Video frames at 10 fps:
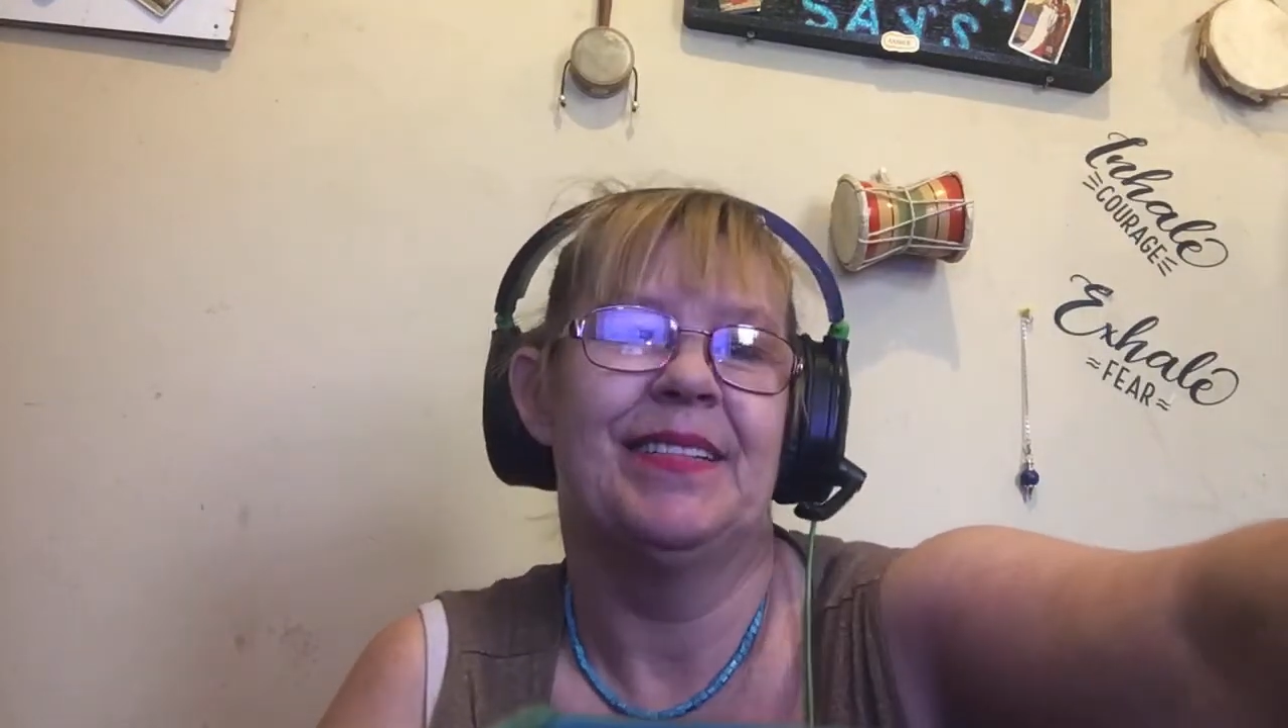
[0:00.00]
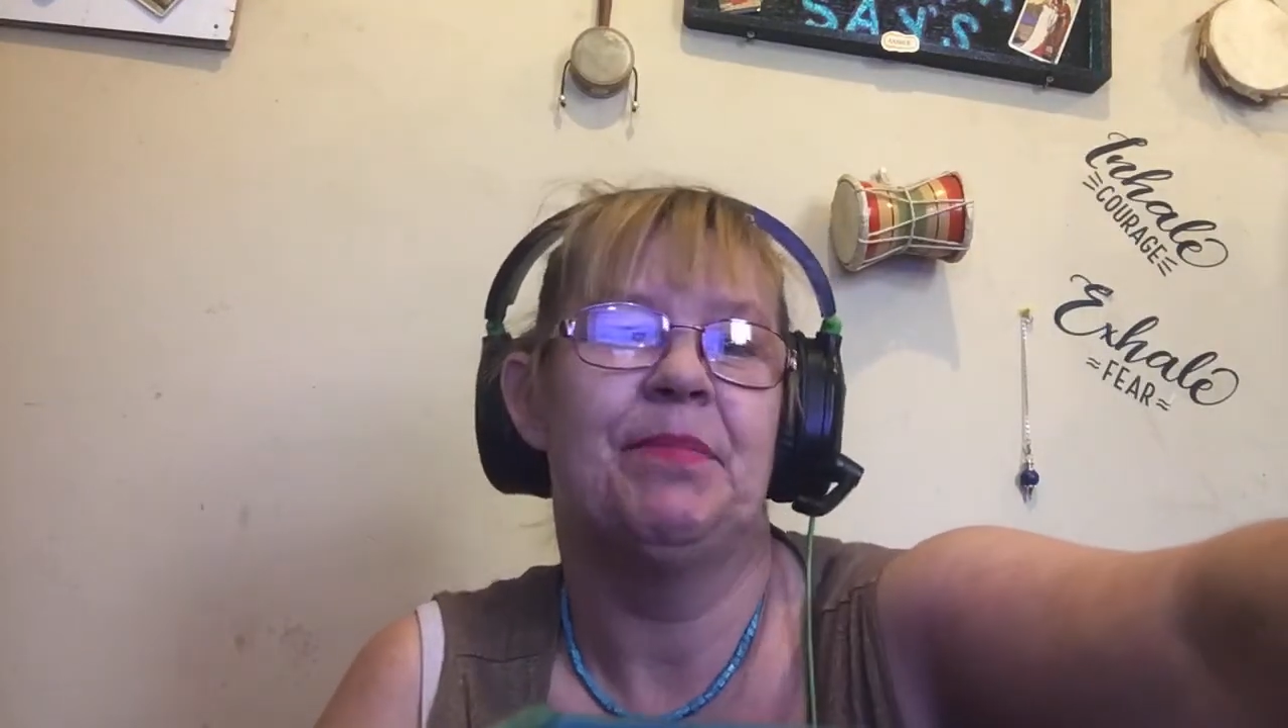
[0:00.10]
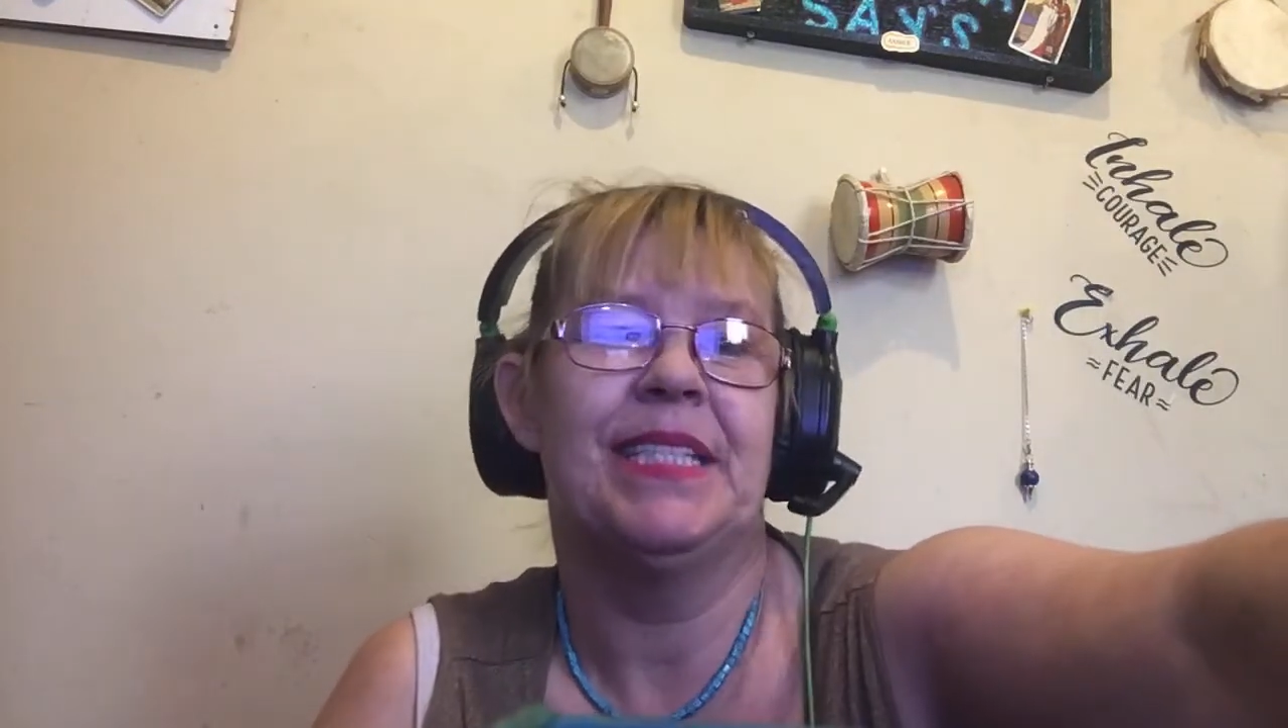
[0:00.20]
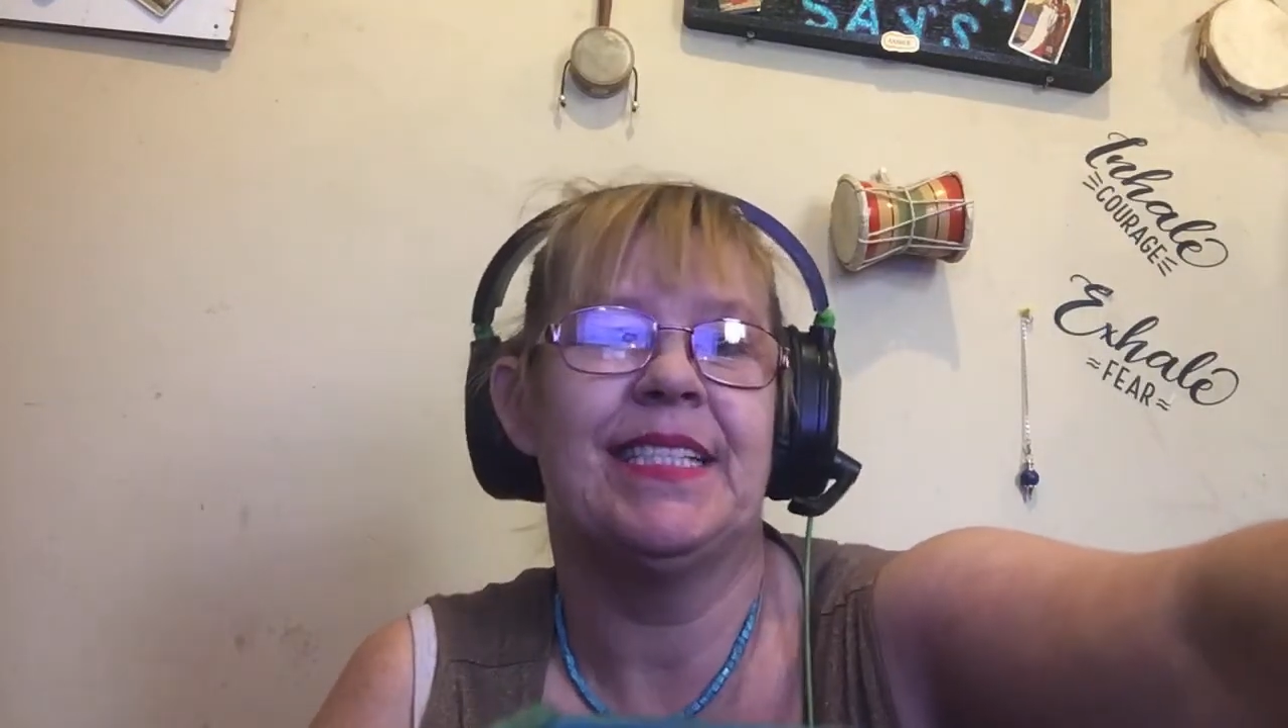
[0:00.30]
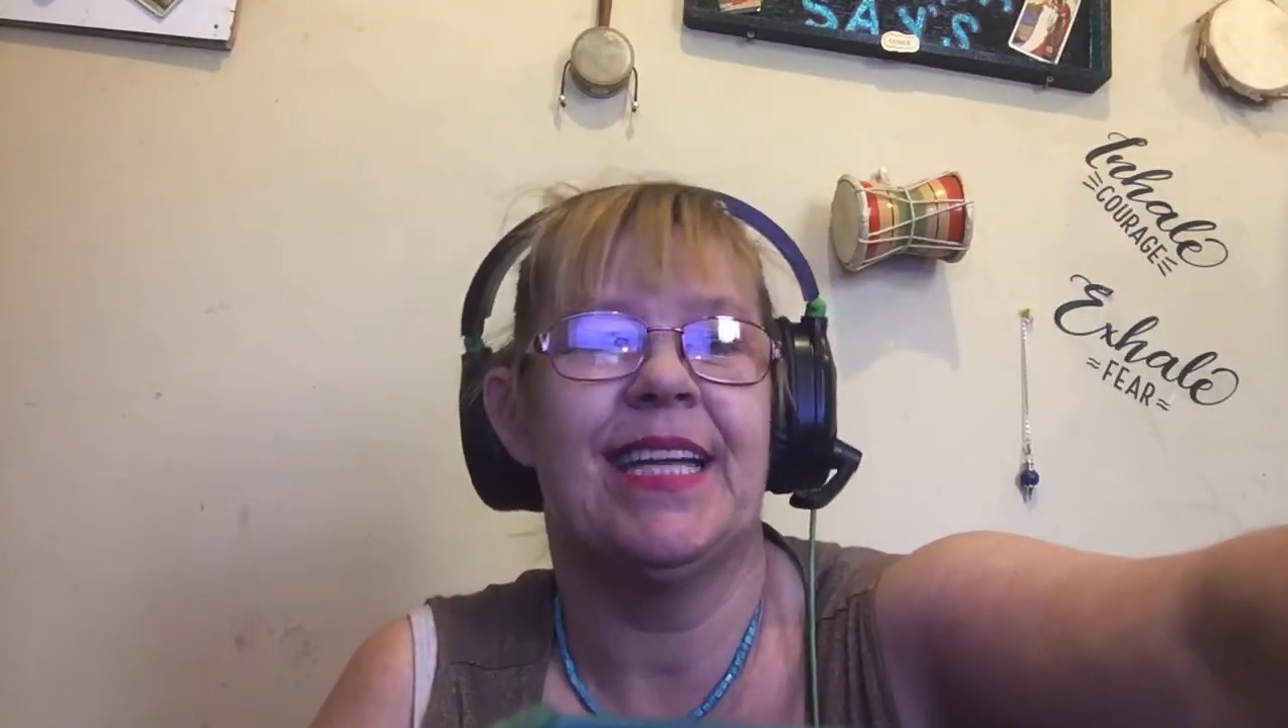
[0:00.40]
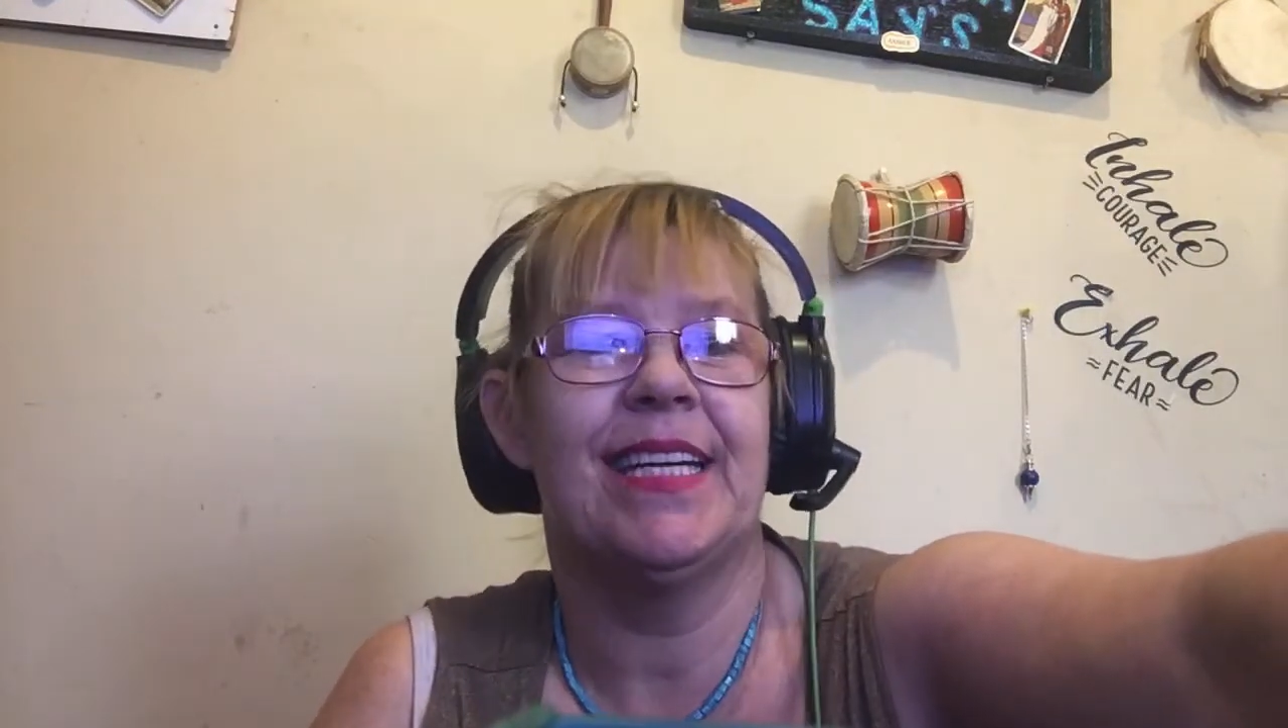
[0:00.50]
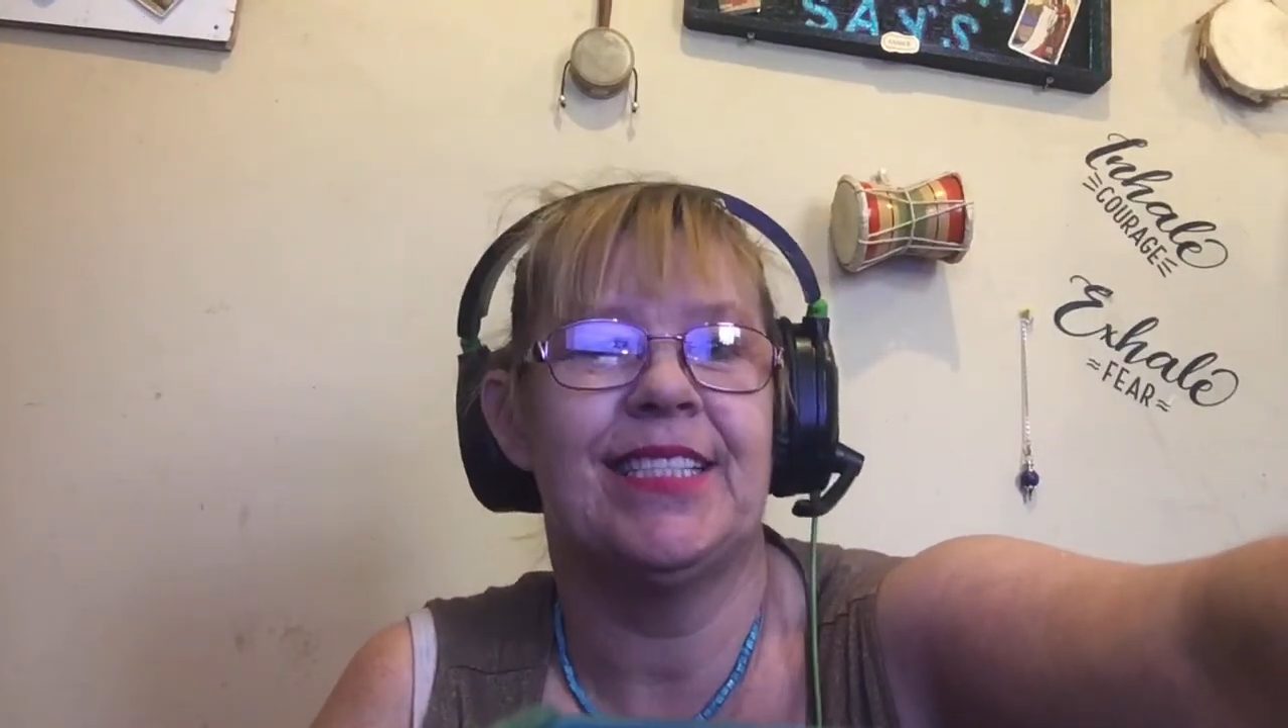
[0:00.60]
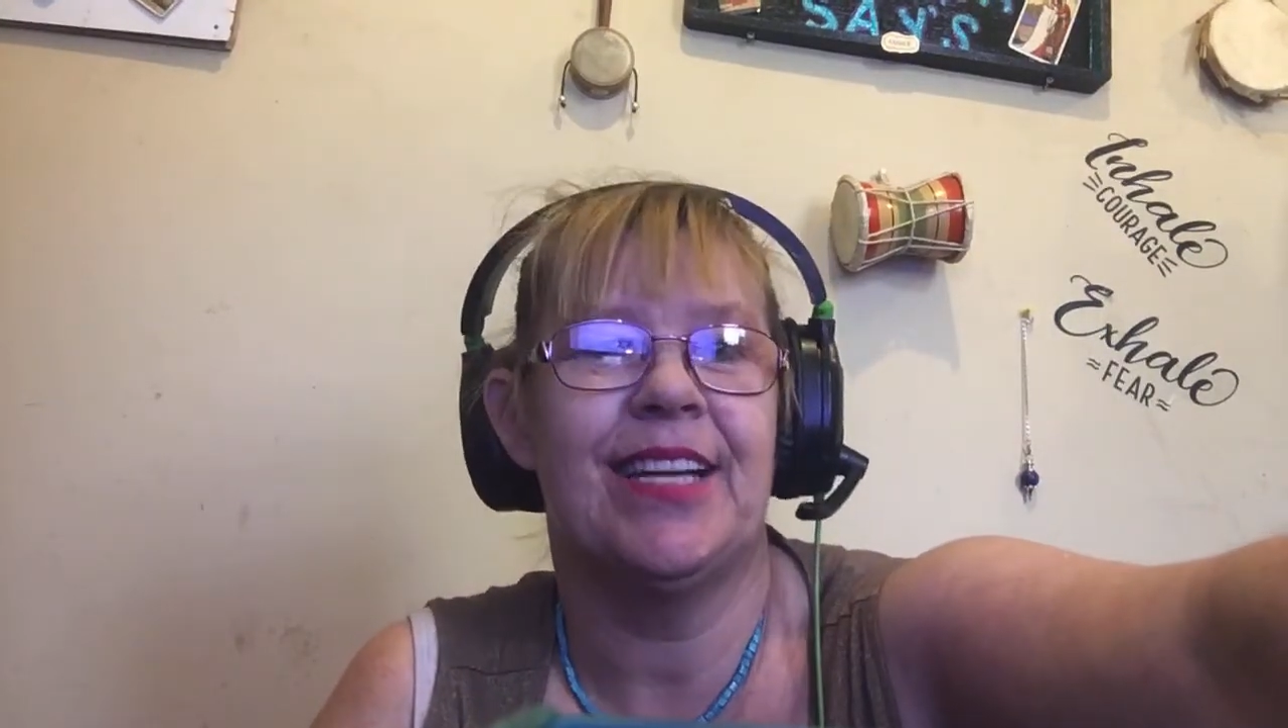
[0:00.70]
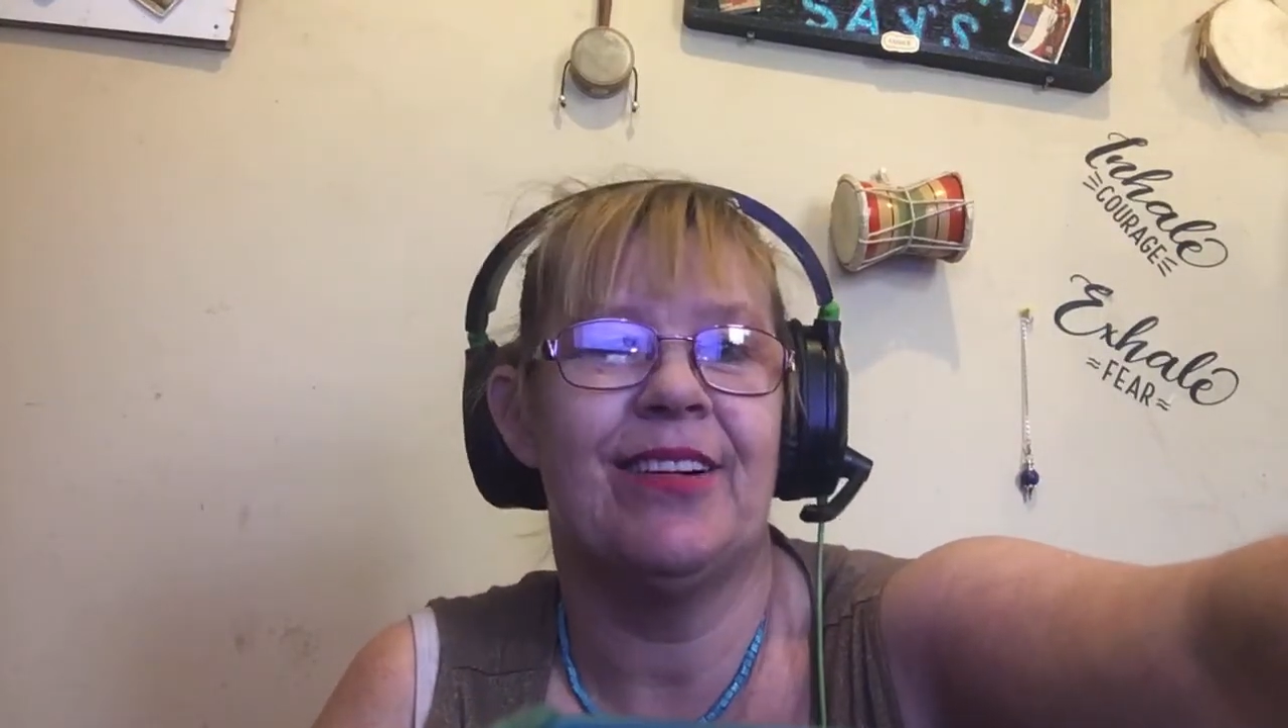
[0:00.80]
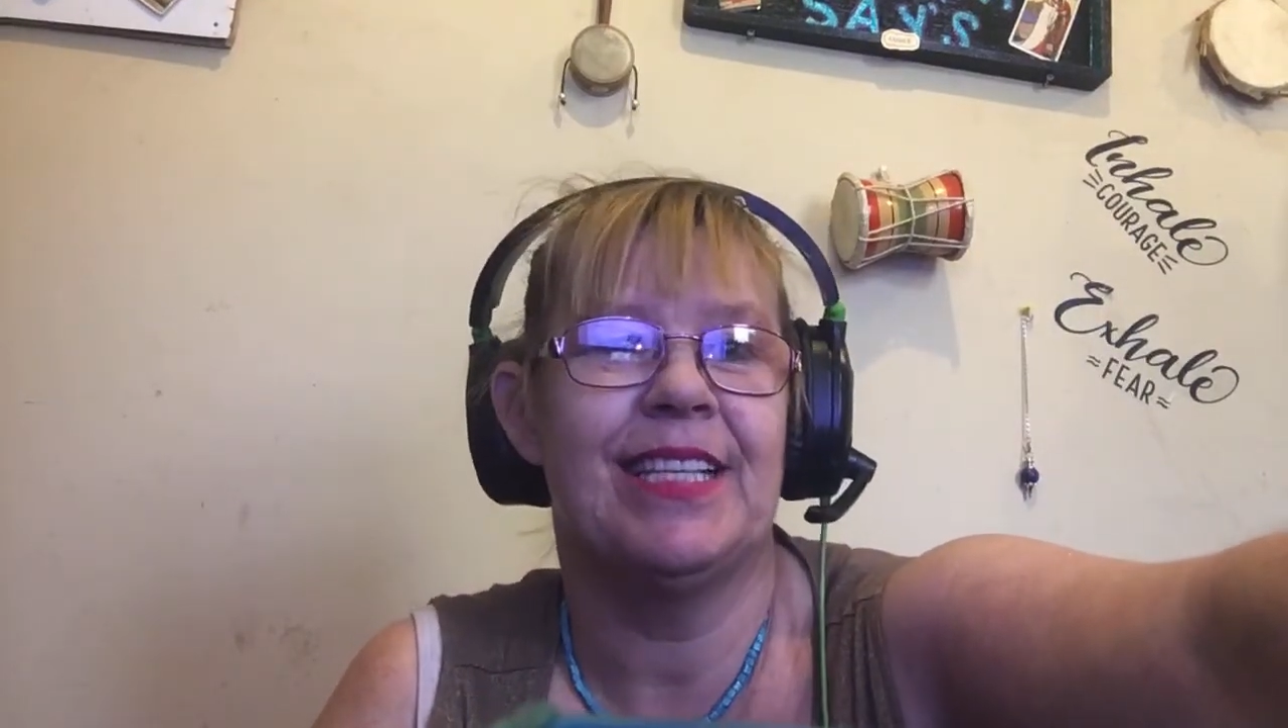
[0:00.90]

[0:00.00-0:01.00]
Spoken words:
Please like, share,